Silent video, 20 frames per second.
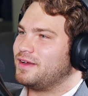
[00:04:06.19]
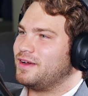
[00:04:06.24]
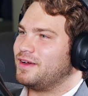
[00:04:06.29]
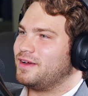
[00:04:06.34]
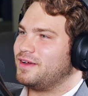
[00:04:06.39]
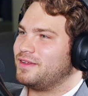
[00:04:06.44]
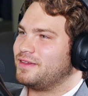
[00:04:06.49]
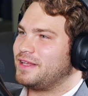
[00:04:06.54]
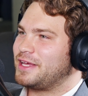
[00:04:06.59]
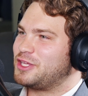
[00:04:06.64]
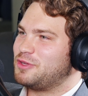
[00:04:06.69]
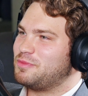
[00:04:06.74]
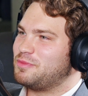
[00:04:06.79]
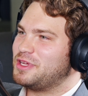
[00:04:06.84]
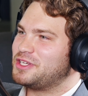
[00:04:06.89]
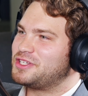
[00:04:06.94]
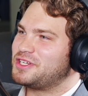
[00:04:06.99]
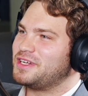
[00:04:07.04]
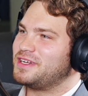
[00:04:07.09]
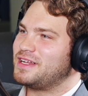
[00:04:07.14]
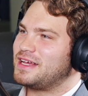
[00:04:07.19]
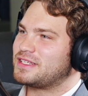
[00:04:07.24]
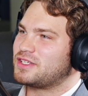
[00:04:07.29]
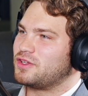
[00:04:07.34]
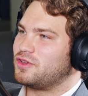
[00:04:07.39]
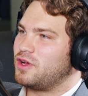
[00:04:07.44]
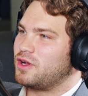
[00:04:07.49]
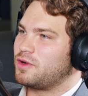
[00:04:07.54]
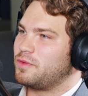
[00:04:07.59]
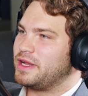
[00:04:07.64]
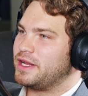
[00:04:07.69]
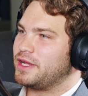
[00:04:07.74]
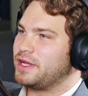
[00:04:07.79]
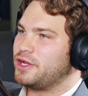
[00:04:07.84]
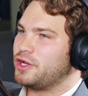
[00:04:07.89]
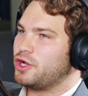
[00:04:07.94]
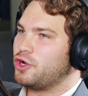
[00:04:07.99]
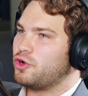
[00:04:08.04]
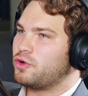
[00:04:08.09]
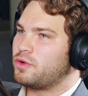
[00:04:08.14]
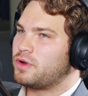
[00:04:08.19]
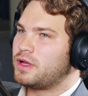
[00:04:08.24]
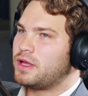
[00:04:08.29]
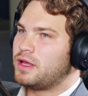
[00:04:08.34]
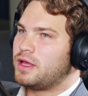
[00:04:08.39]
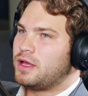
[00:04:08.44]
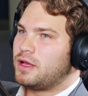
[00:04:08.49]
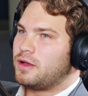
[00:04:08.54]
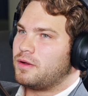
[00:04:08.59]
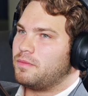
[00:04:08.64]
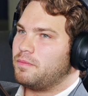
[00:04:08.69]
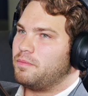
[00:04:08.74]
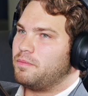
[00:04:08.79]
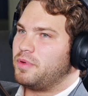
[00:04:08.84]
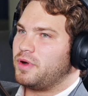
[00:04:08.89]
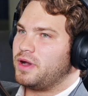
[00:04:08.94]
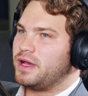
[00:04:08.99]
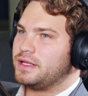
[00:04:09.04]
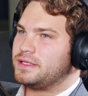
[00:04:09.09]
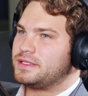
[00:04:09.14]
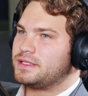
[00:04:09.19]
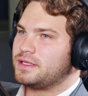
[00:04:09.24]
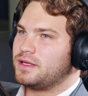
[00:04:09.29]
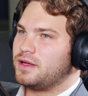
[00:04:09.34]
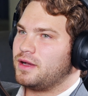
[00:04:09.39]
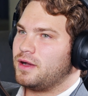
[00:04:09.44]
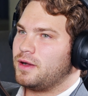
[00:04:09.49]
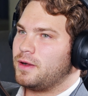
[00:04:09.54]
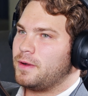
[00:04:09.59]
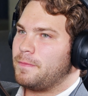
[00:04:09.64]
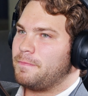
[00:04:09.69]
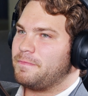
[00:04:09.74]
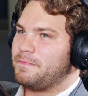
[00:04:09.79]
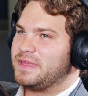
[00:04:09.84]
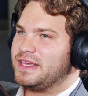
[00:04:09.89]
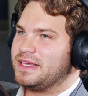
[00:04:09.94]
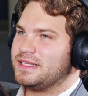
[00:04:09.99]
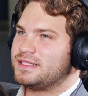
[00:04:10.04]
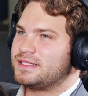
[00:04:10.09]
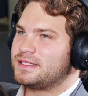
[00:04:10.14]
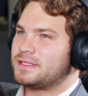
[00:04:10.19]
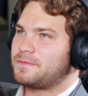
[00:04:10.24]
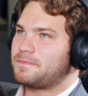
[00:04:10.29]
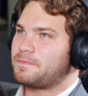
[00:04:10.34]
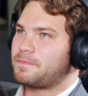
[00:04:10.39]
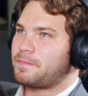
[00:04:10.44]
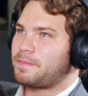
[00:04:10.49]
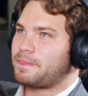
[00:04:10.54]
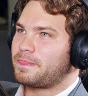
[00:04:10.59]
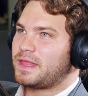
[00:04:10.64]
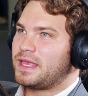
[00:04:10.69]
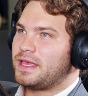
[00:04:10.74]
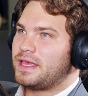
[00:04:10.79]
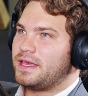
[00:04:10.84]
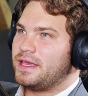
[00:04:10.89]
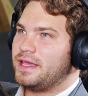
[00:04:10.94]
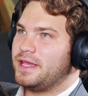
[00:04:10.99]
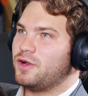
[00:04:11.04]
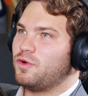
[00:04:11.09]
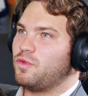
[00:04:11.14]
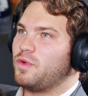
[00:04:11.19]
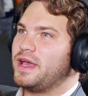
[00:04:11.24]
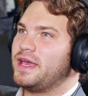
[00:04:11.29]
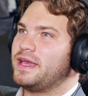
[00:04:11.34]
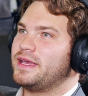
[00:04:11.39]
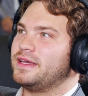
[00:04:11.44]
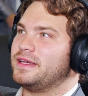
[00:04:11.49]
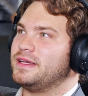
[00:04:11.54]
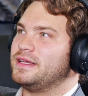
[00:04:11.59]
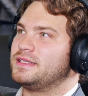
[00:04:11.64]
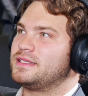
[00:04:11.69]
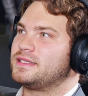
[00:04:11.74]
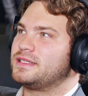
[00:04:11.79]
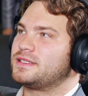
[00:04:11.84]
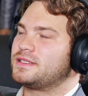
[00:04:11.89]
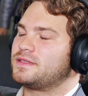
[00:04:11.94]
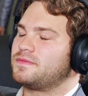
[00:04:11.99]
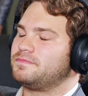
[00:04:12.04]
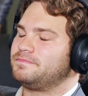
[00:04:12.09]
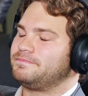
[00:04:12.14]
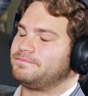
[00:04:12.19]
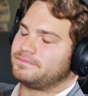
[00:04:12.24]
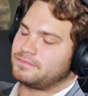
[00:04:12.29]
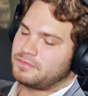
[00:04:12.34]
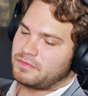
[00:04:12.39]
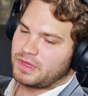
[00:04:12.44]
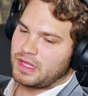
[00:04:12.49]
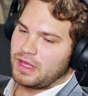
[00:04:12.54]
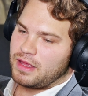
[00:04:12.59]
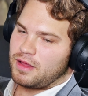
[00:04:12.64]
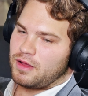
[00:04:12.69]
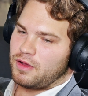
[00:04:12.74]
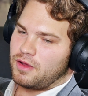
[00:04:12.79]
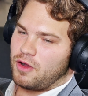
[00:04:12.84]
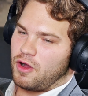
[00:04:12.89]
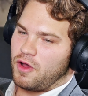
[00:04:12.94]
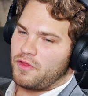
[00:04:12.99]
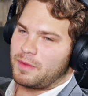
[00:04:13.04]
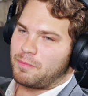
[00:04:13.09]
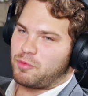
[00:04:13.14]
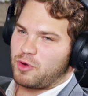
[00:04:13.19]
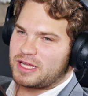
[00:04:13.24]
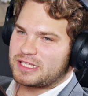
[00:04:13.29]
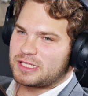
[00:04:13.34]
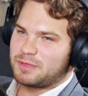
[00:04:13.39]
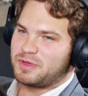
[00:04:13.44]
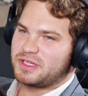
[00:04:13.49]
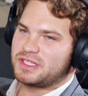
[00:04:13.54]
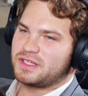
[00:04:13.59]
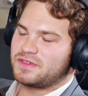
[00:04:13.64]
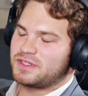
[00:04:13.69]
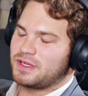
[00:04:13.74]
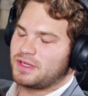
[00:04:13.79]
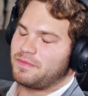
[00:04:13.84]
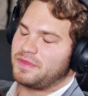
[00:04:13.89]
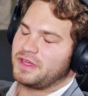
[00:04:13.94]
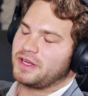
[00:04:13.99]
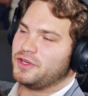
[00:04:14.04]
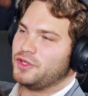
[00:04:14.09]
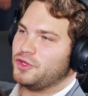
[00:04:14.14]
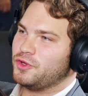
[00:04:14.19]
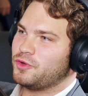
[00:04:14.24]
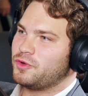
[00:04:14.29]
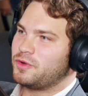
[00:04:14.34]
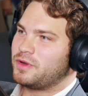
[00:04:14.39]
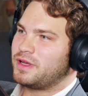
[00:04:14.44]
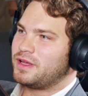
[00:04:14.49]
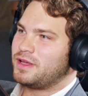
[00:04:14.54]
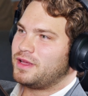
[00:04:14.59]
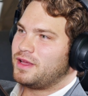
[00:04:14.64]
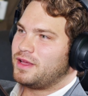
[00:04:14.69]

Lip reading: Like you mentioned, it has a long way to go, but it's, in a way, it's on the precipice of something new,